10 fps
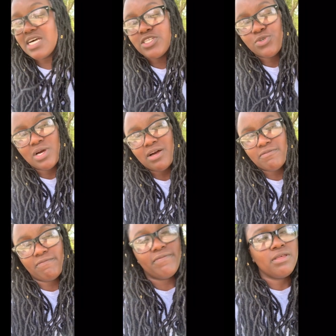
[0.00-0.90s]
I do have
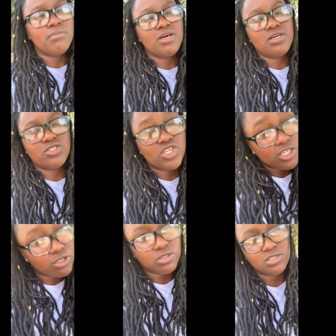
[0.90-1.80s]
female
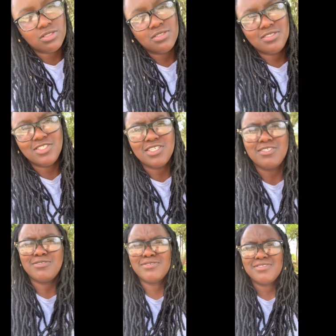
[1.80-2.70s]
genitals,
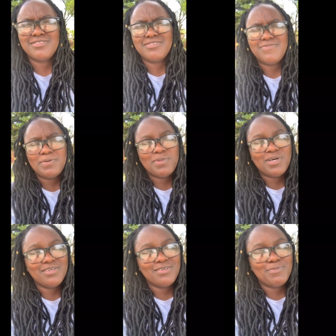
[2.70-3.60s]

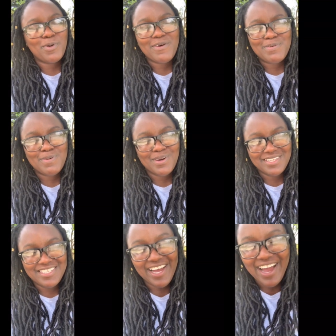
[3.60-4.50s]
female private
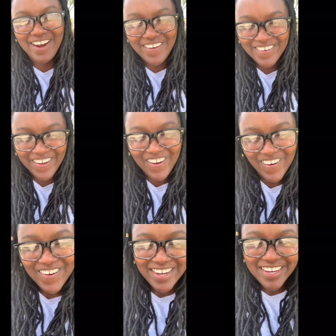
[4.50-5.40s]
parts. I don't know
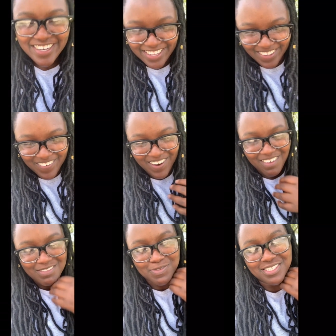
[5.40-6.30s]
the word
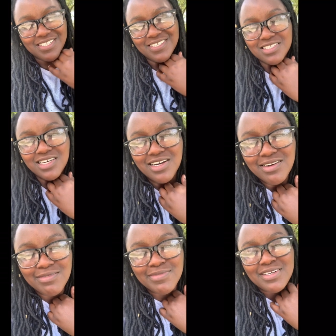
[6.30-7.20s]
I'm supposed to use.
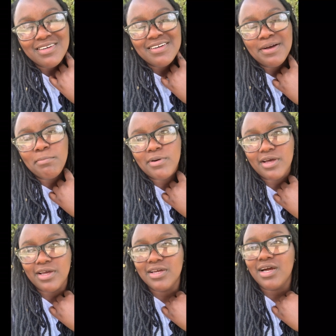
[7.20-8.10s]

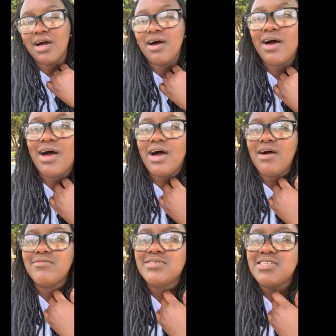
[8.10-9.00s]
But
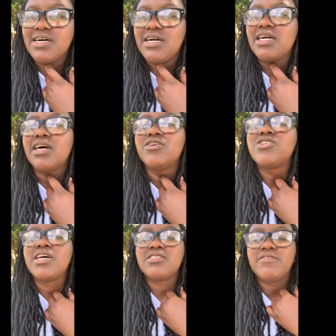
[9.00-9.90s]
I was like, I
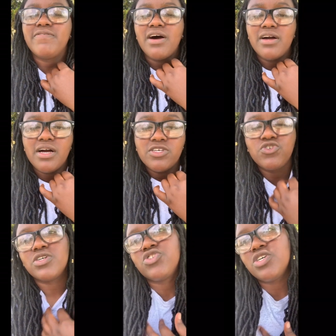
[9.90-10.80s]
also identify as
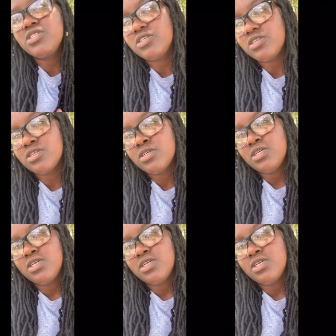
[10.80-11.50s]
transgender,